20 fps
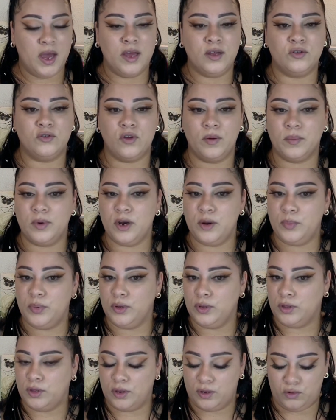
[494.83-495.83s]
So I'm going to
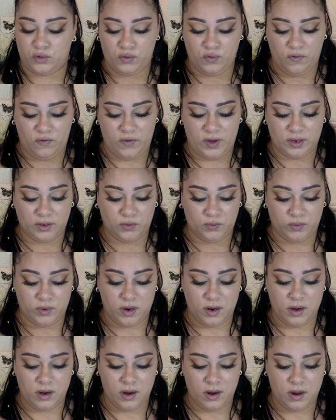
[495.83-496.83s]
put the Too Faced
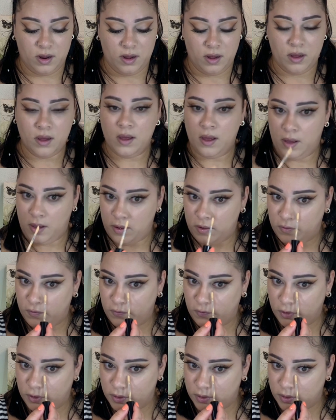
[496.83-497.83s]
one
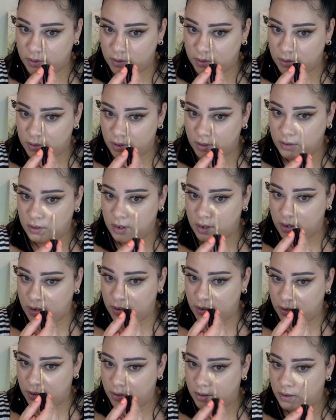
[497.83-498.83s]
first down
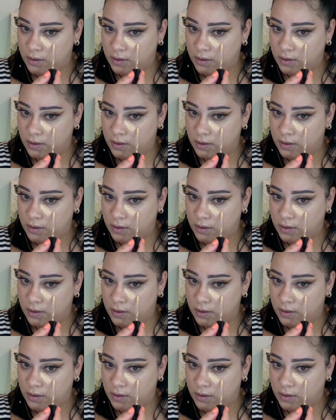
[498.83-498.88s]
here.